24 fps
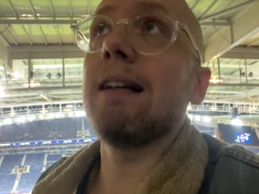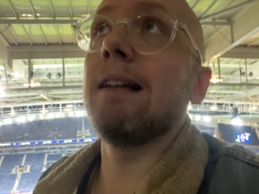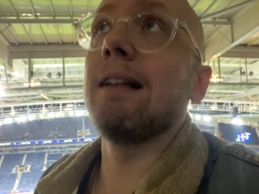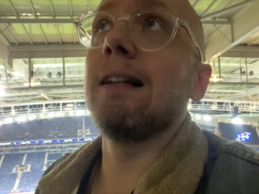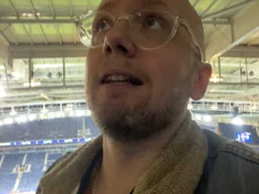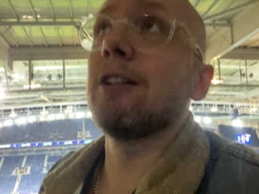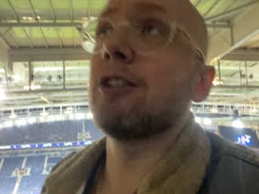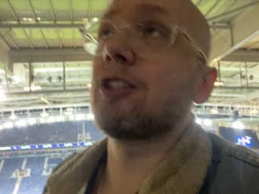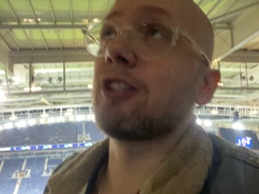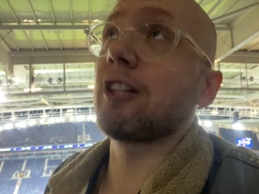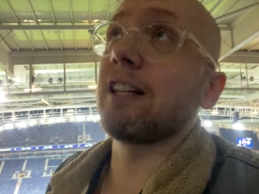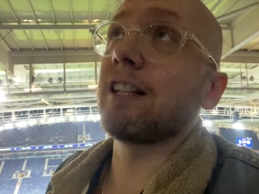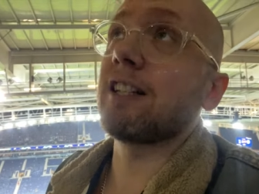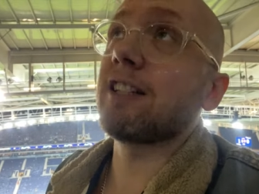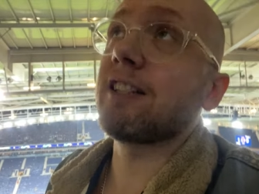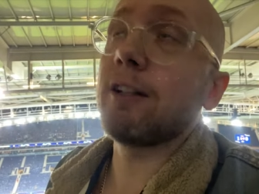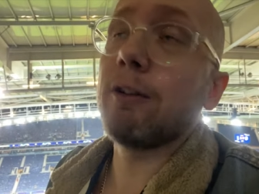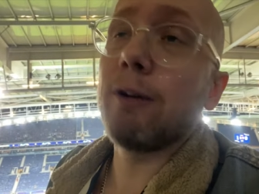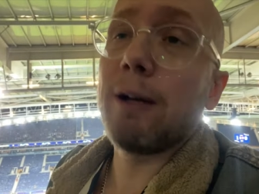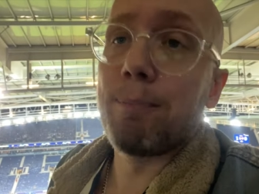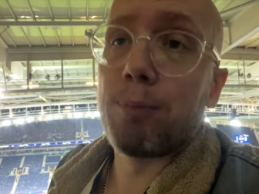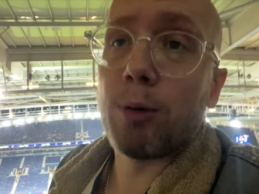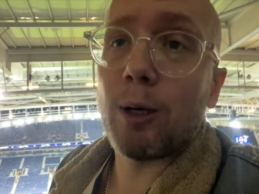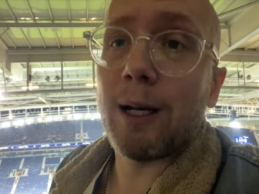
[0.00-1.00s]
Listen, they're
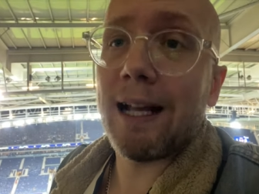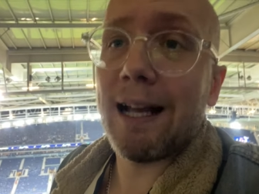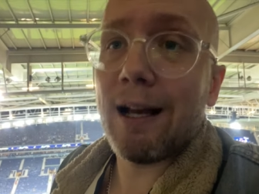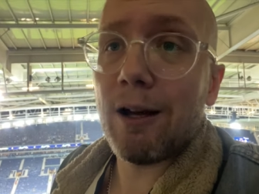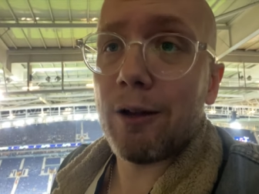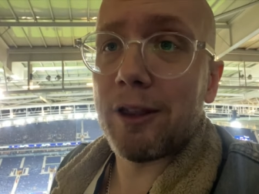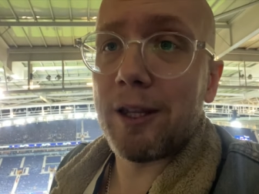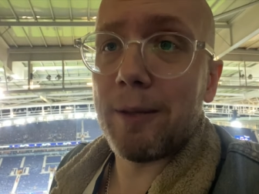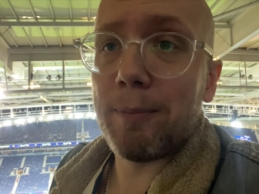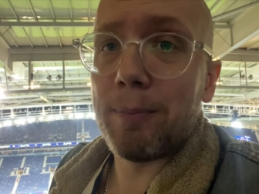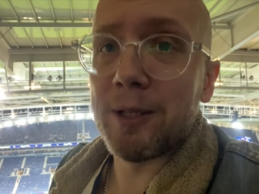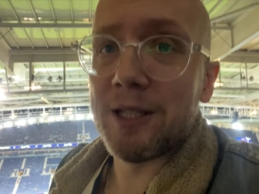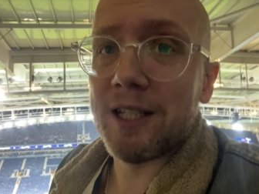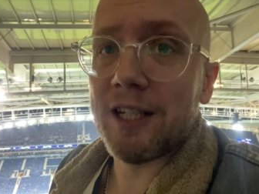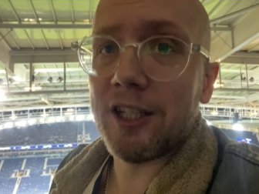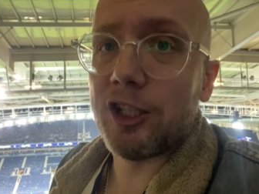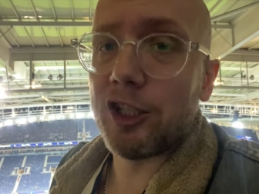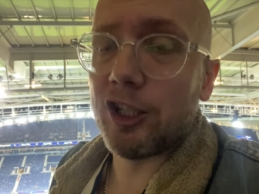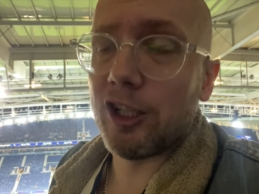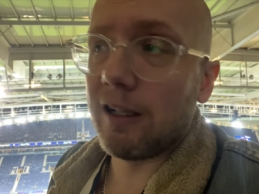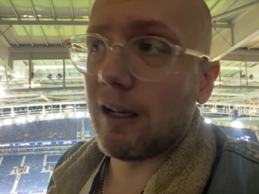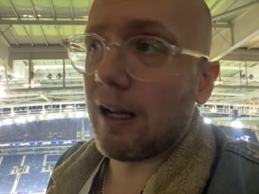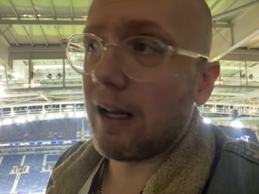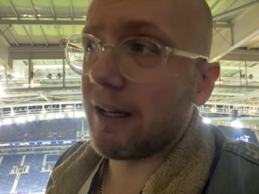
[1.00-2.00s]
still in pretty healthy position.